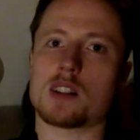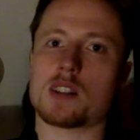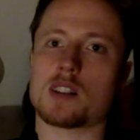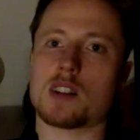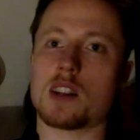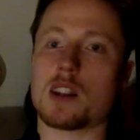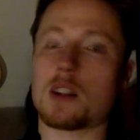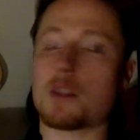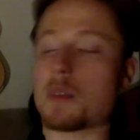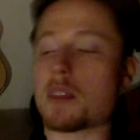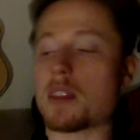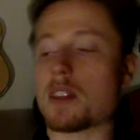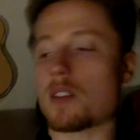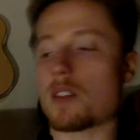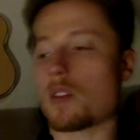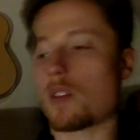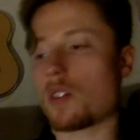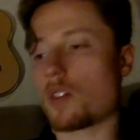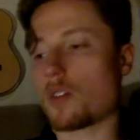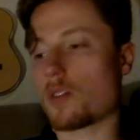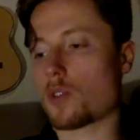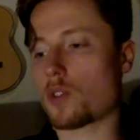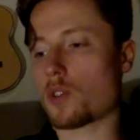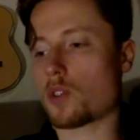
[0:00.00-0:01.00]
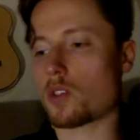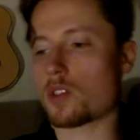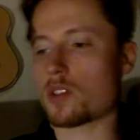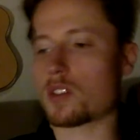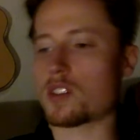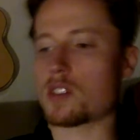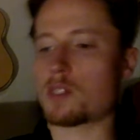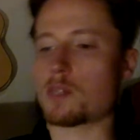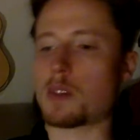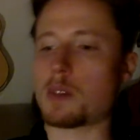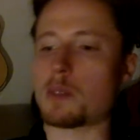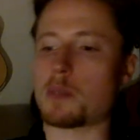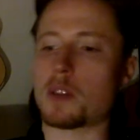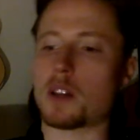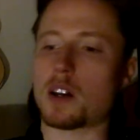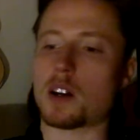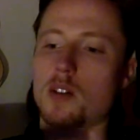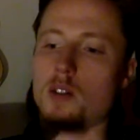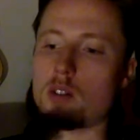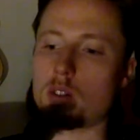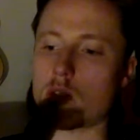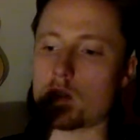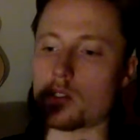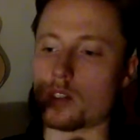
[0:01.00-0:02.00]
Yeah, I mean, of course, these people are
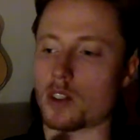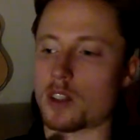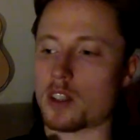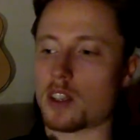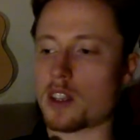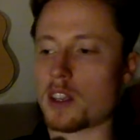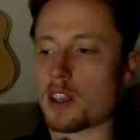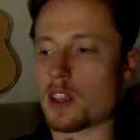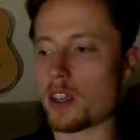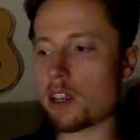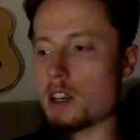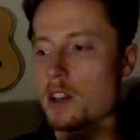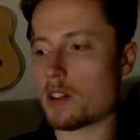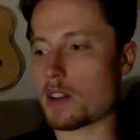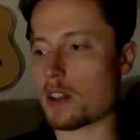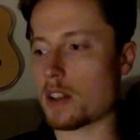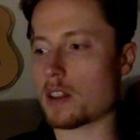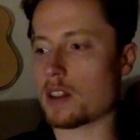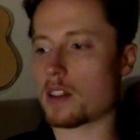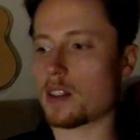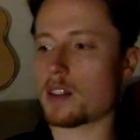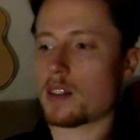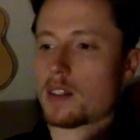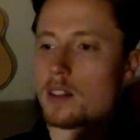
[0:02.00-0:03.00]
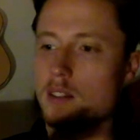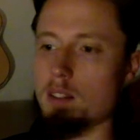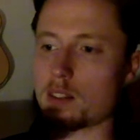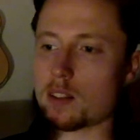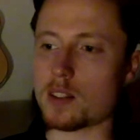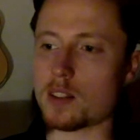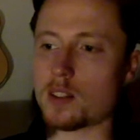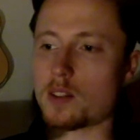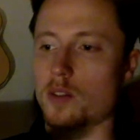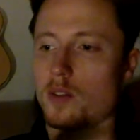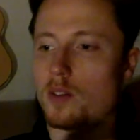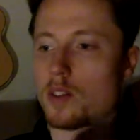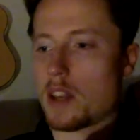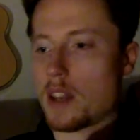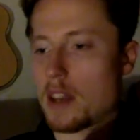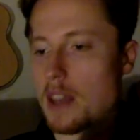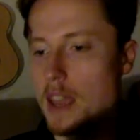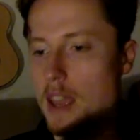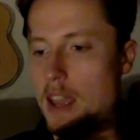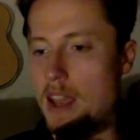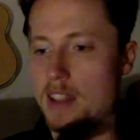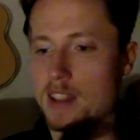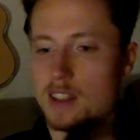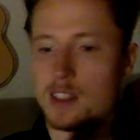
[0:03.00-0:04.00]
all on gear and
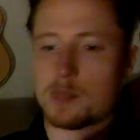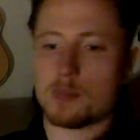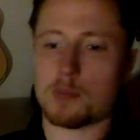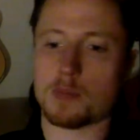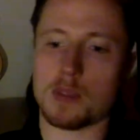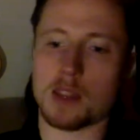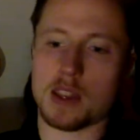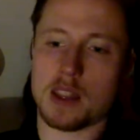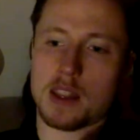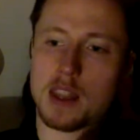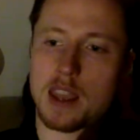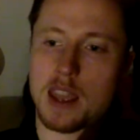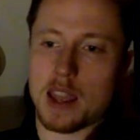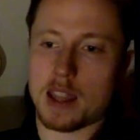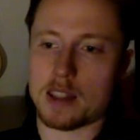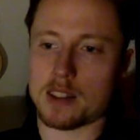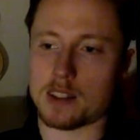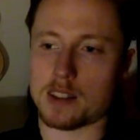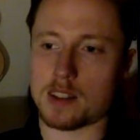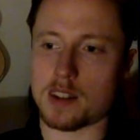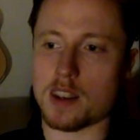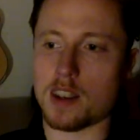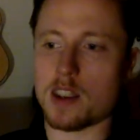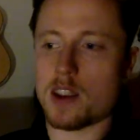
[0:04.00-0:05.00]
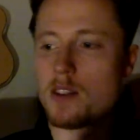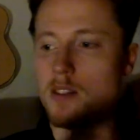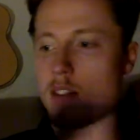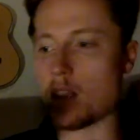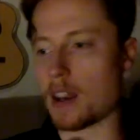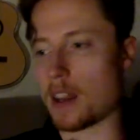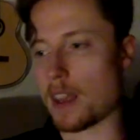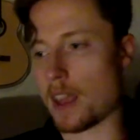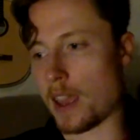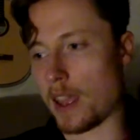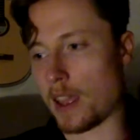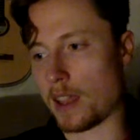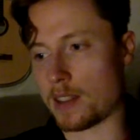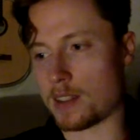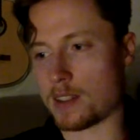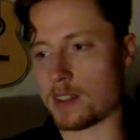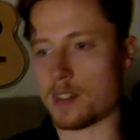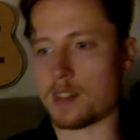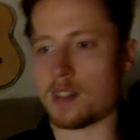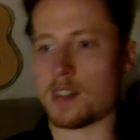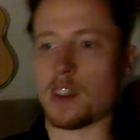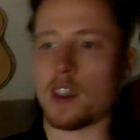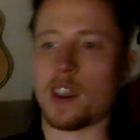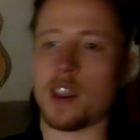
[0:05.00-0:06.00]
enhanced here,
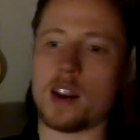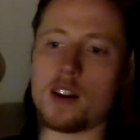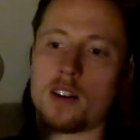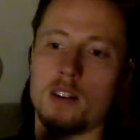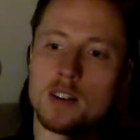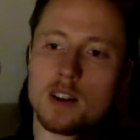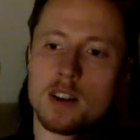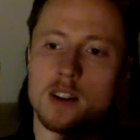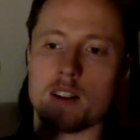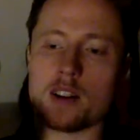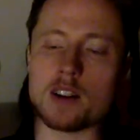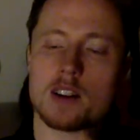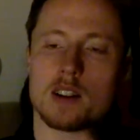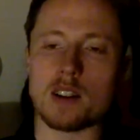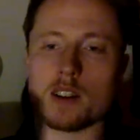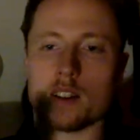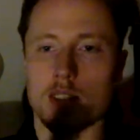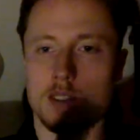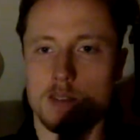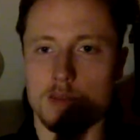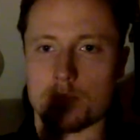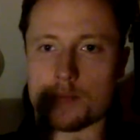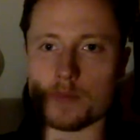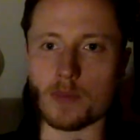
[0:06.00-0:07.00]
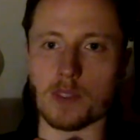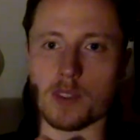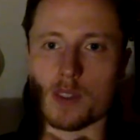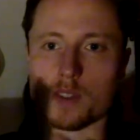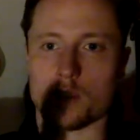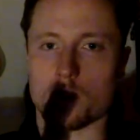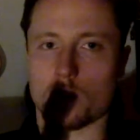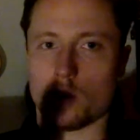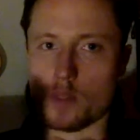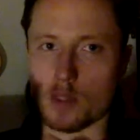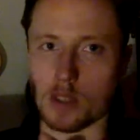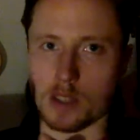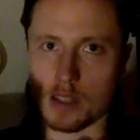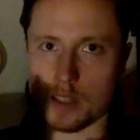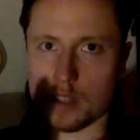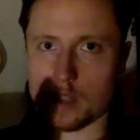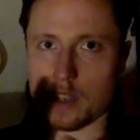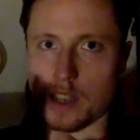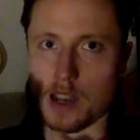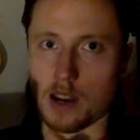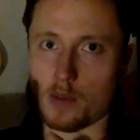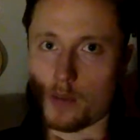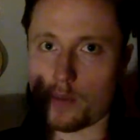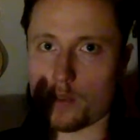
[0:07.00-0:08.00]
enhanced there. It's always a
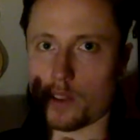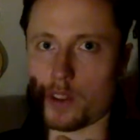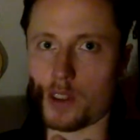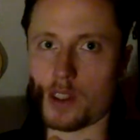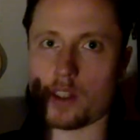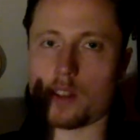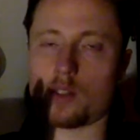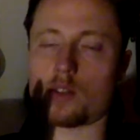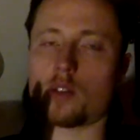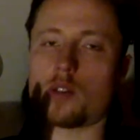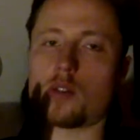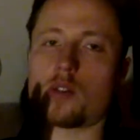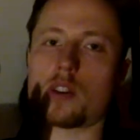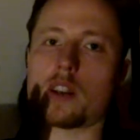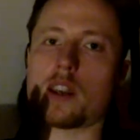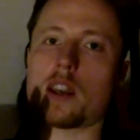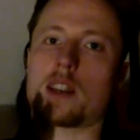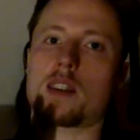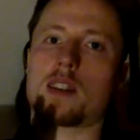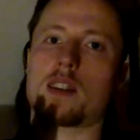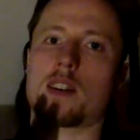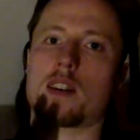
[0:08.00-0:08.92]
careful thing to look at.